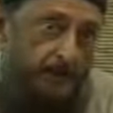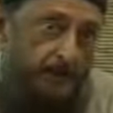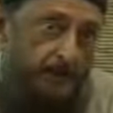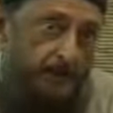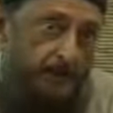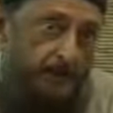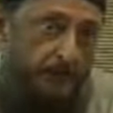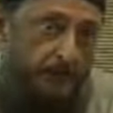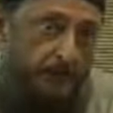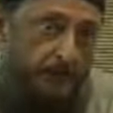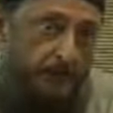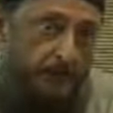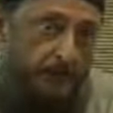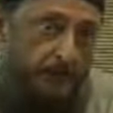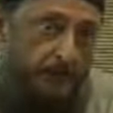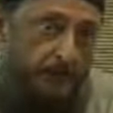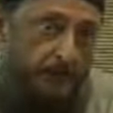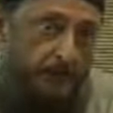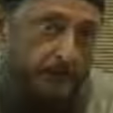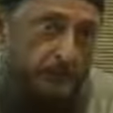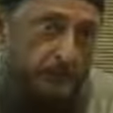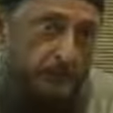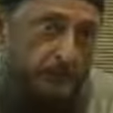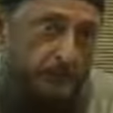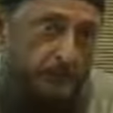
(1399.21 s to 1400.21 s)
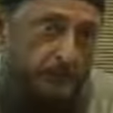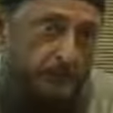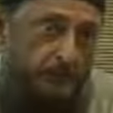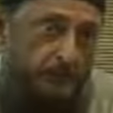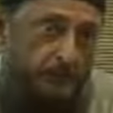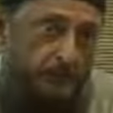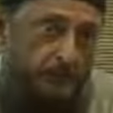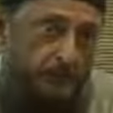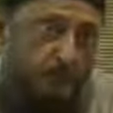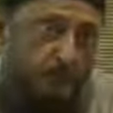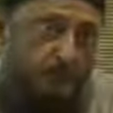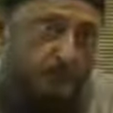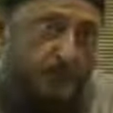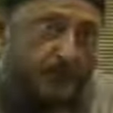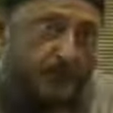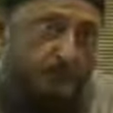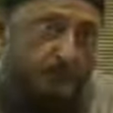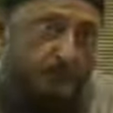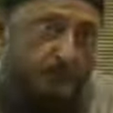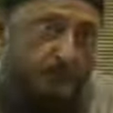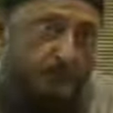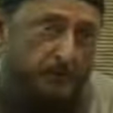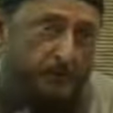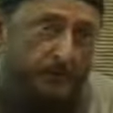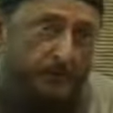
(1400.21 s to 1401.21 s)
There are those who
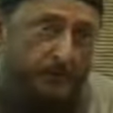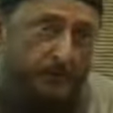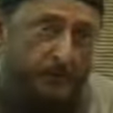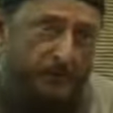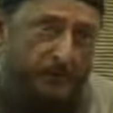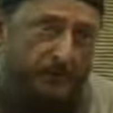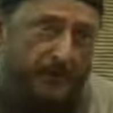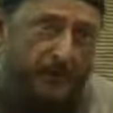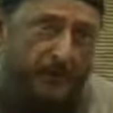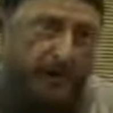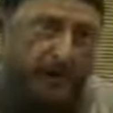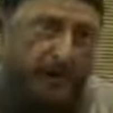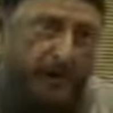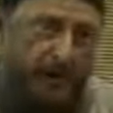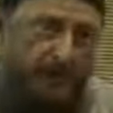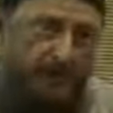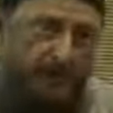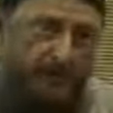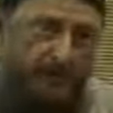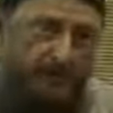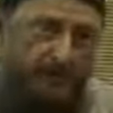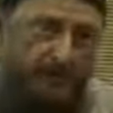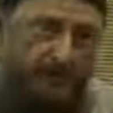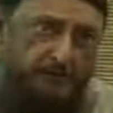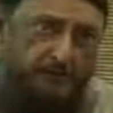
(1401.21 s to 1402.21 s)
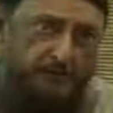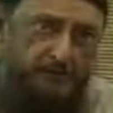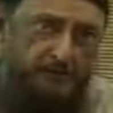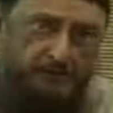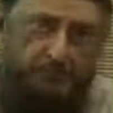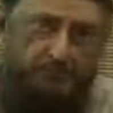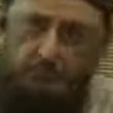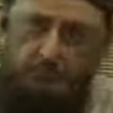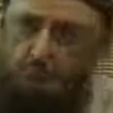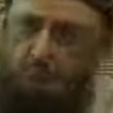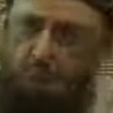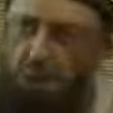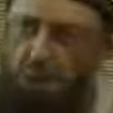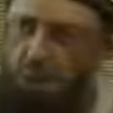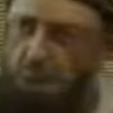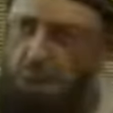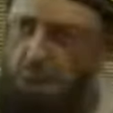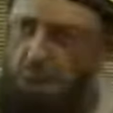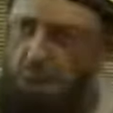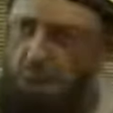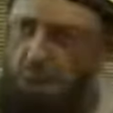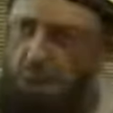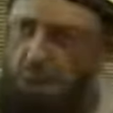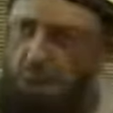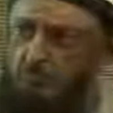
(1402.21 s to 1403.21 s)
write off all the ahadith.
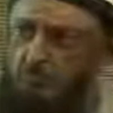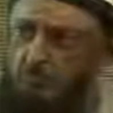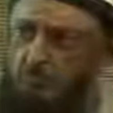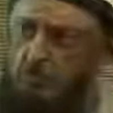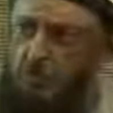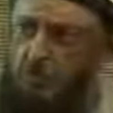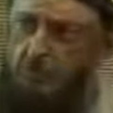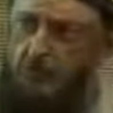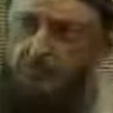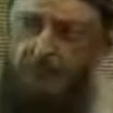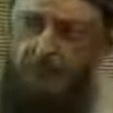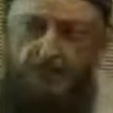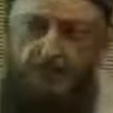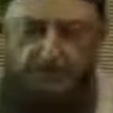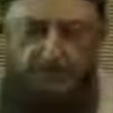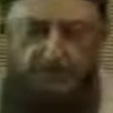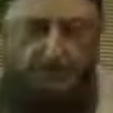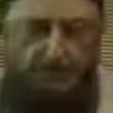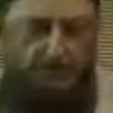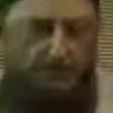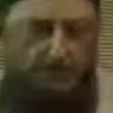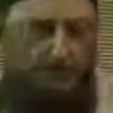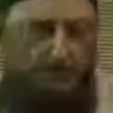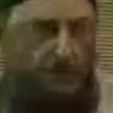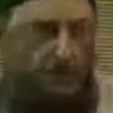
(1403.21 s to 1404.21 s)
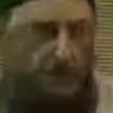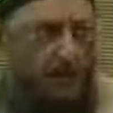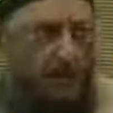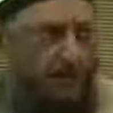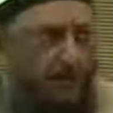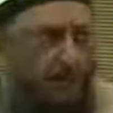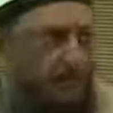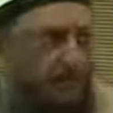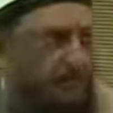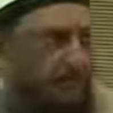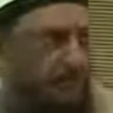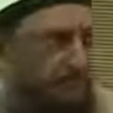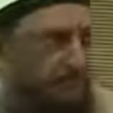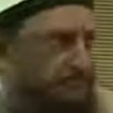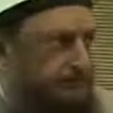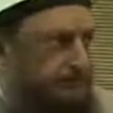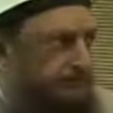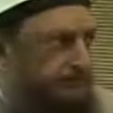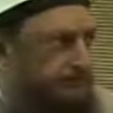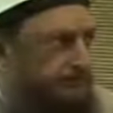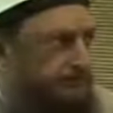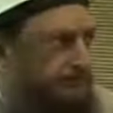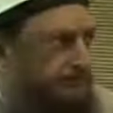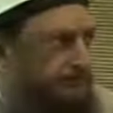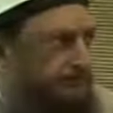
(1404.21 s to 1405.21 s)
We are people of the Quran
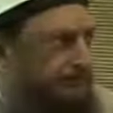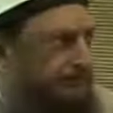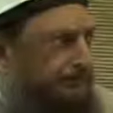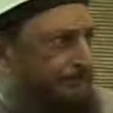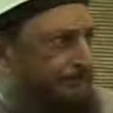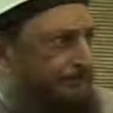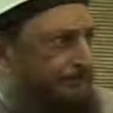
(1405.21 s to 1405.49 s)
alone.